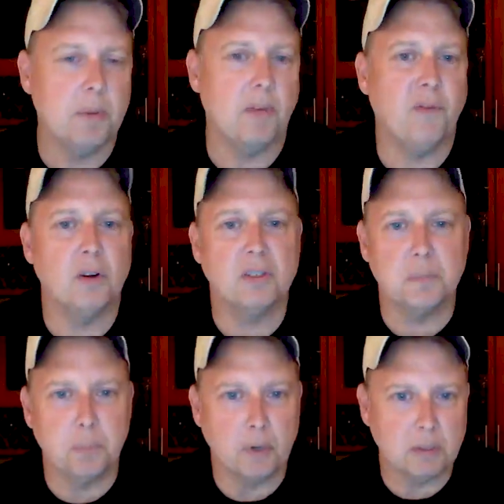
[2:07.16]
of the
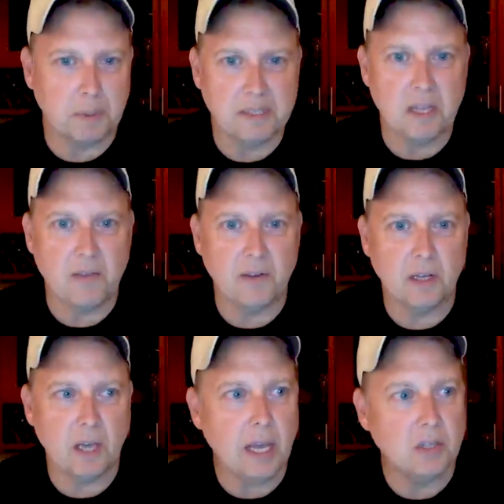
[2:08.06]
first books by Stephen
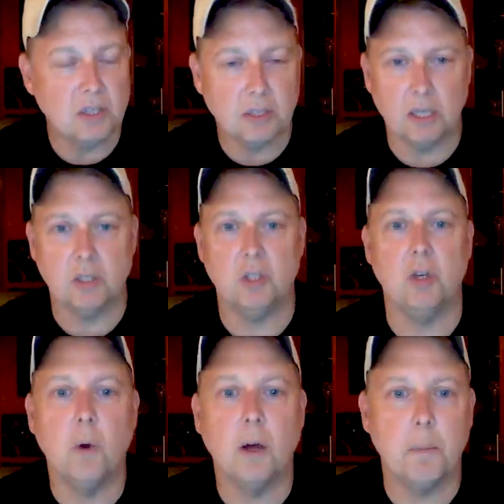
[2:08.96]
King. And she's like, do
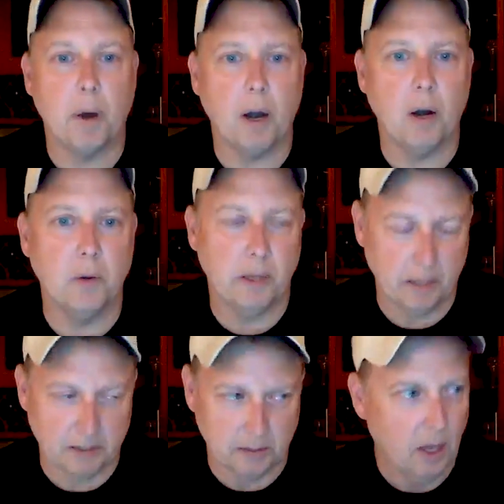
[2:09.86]
you want to borrow any of
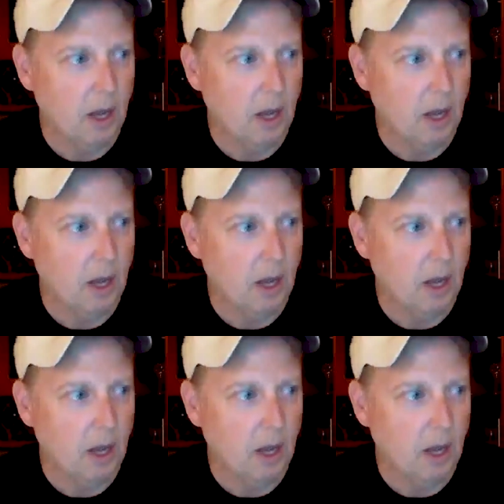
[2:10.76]
these?